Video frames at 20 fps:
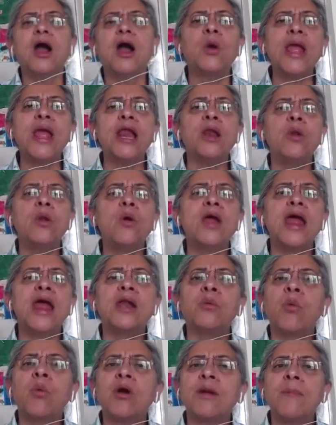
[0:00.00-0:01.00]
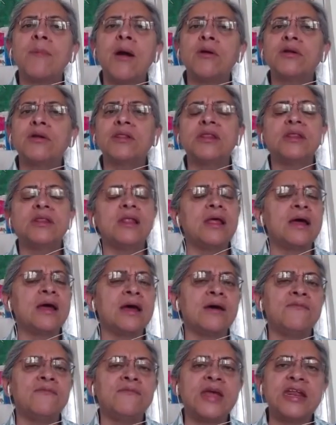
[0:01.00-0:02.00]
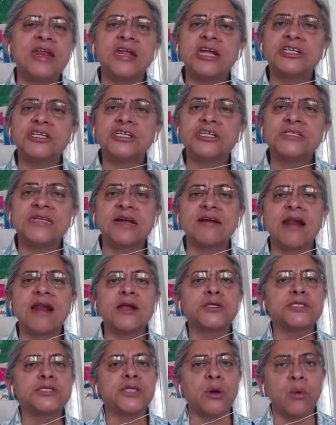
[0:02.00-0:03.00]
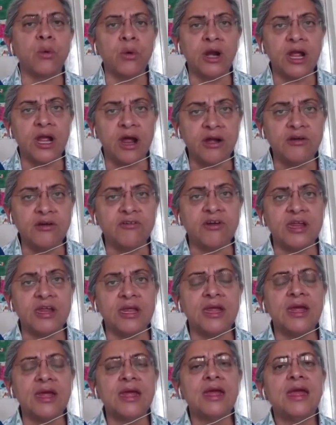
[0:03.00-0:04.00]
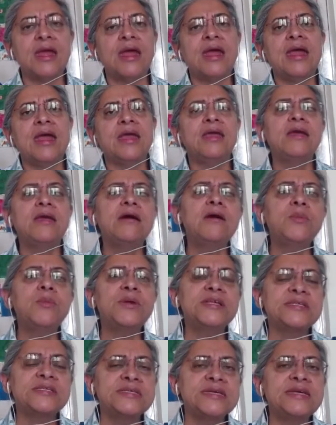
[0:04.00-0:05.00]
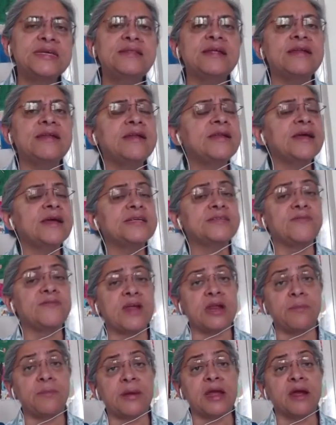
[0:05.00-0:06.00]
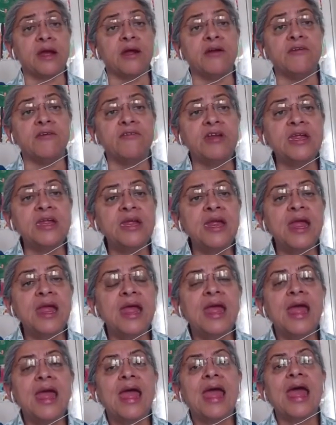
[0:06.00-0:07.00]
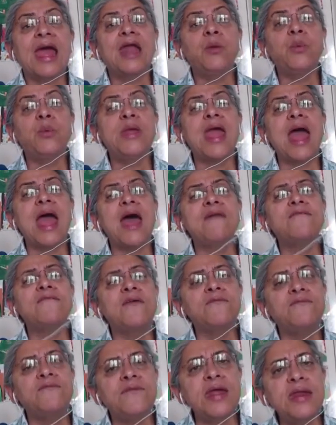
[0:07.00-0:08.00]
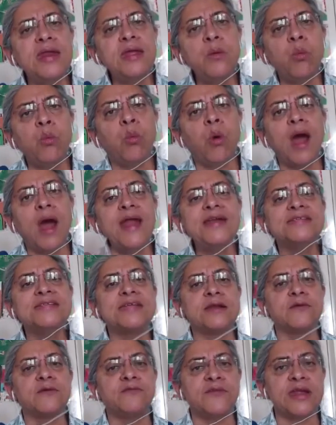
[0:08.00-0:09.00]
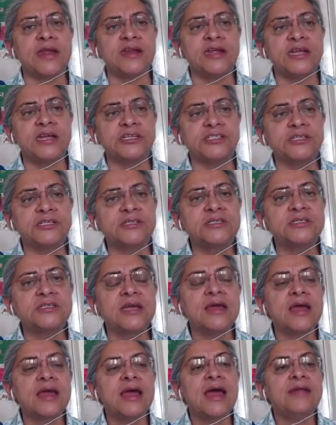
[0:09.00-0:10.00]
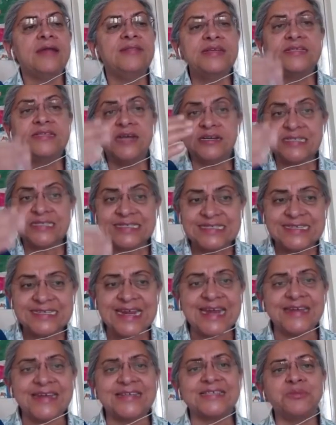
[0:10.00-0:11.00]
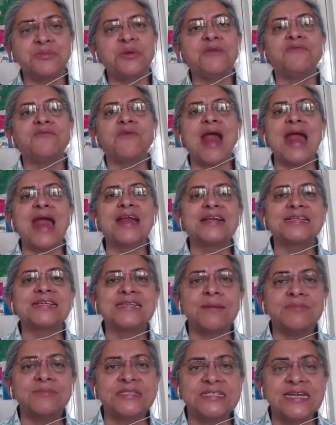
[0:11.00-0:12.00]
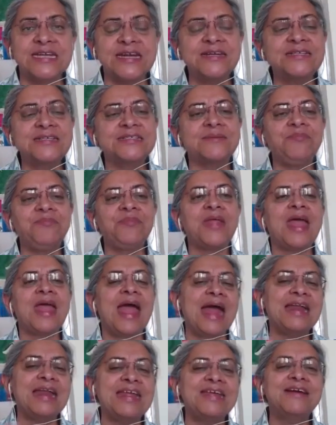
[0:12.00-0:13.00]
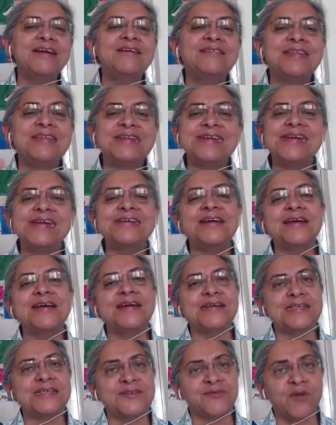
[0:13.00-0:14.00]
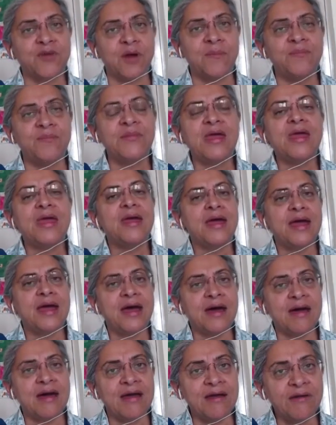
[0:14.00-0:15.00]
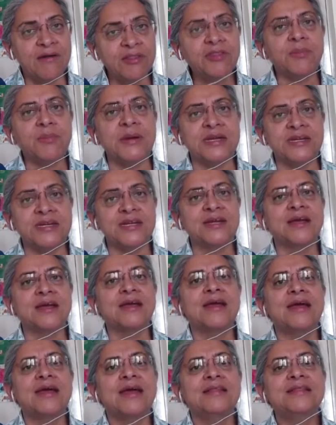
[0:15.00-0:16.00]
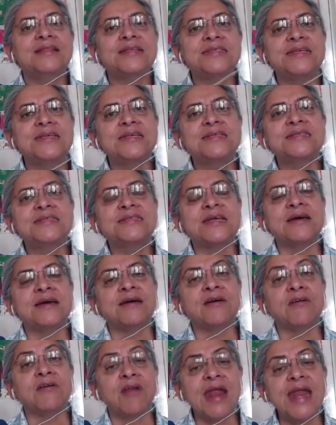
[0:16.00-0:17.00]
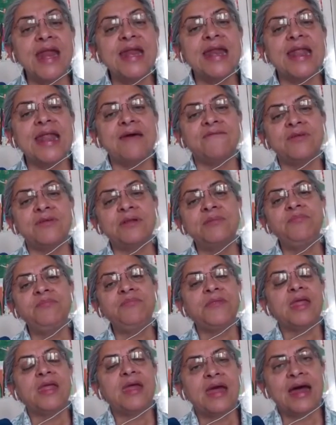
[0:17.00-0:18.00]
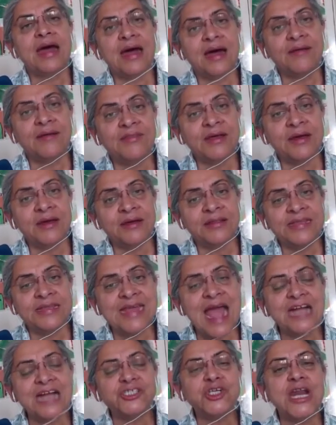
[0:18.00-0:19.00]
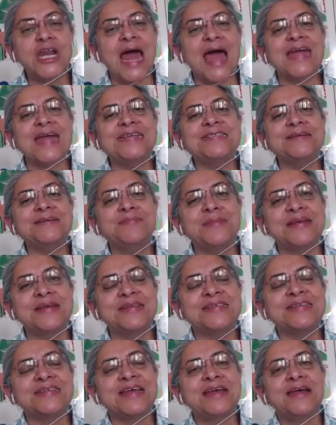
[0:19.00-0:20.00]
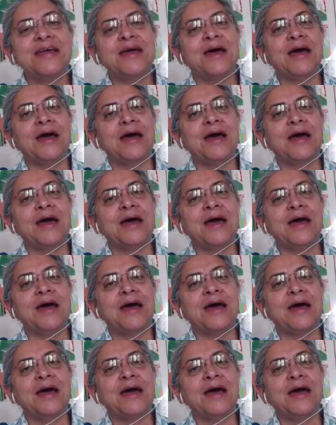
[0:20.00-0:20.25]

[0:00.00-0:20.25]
A quick look at what about variations across the whole country. Here we see that India is a very big country, and we have a very wide set of variations. These are states. We've ranked some states, and here the data is from arithmetic. This is grade level. The actual item is,